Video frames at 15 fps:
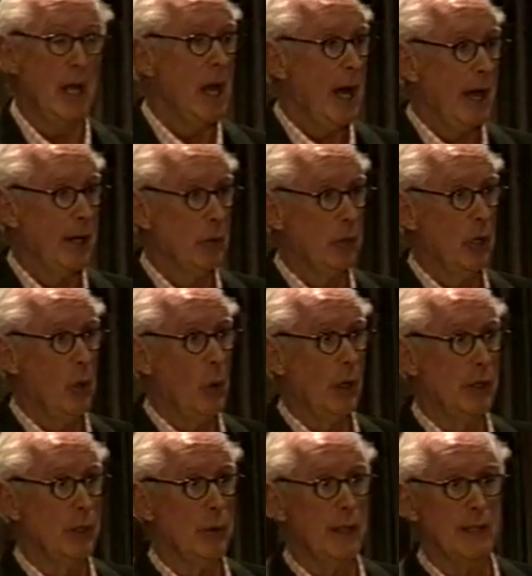I don't know
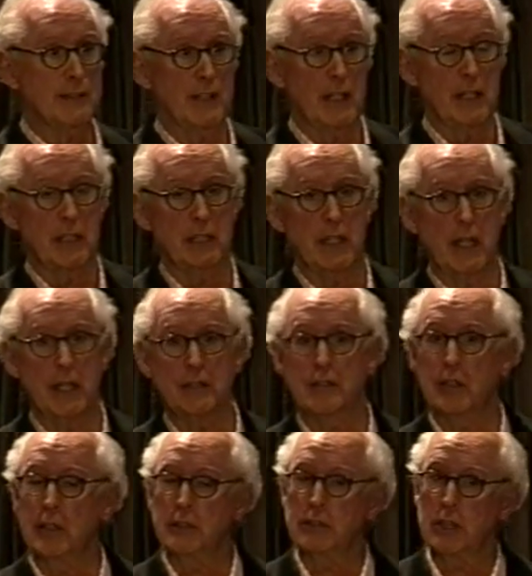what USA Today is
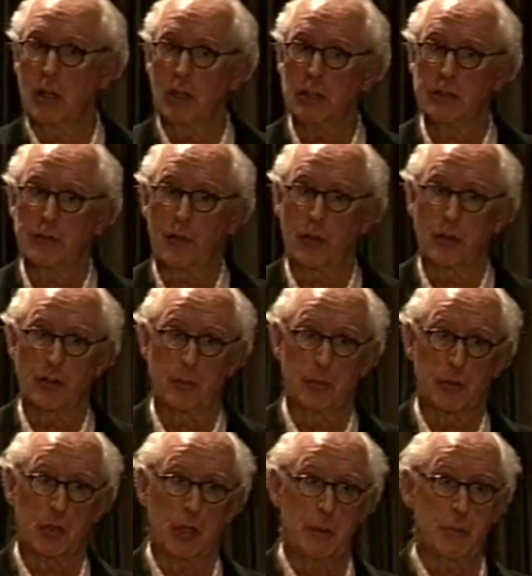going to charge for a
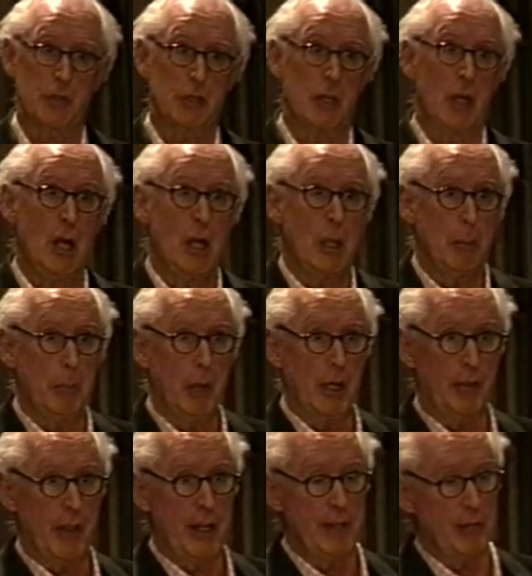subscription,
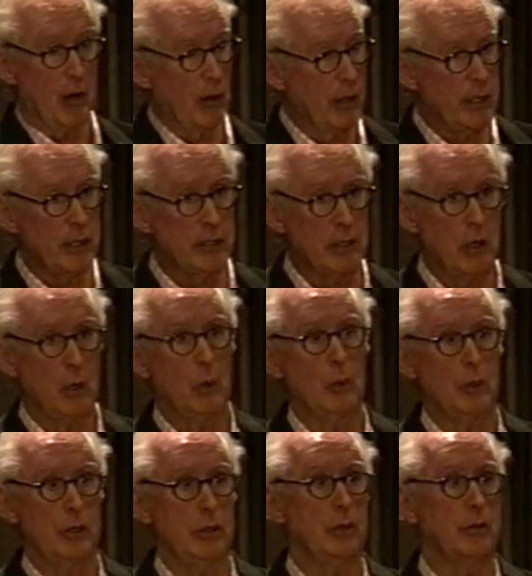but they've already
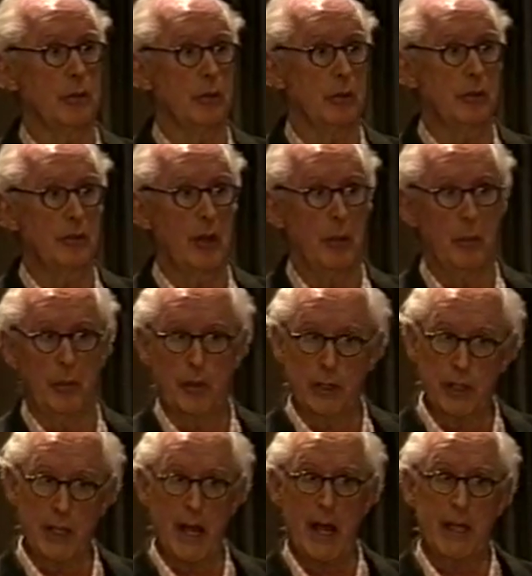told users that
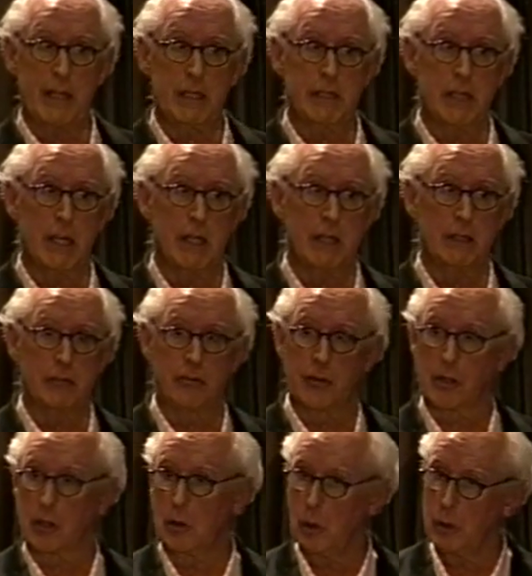within 90 days
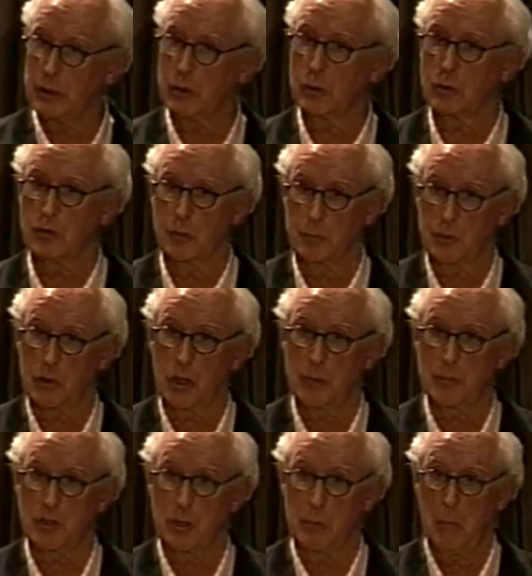they're going to a
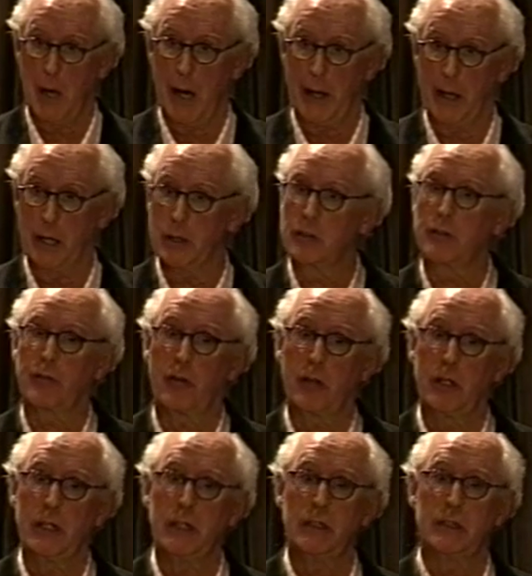subscription model. It's
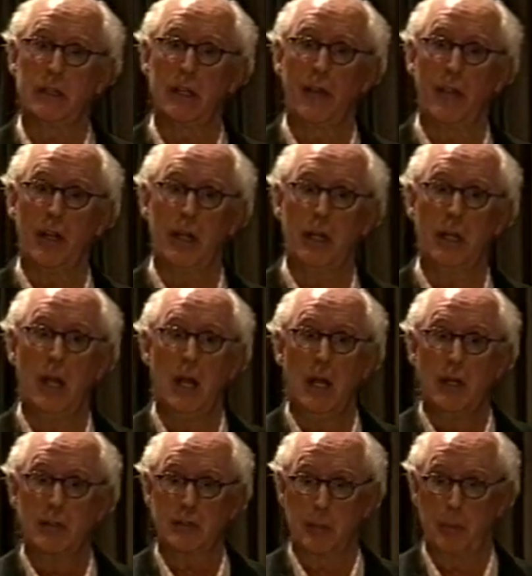free until then,
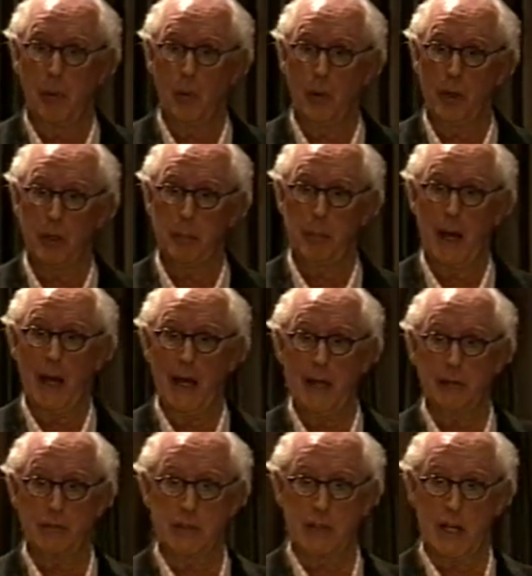supported by
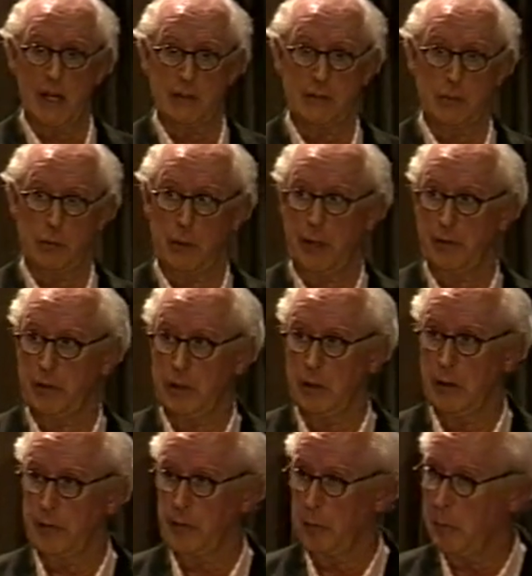advertising
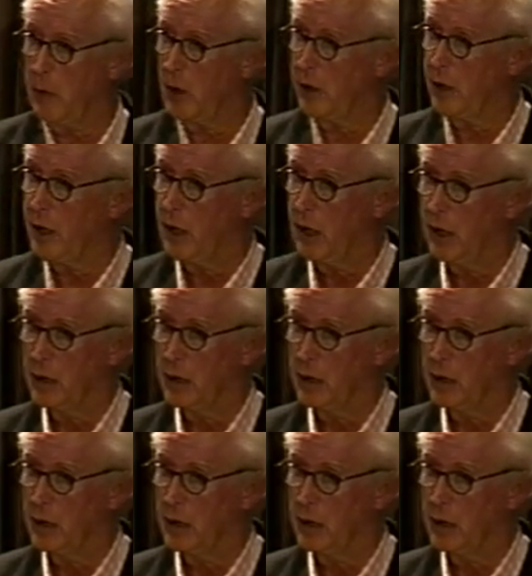revenue from Marriott.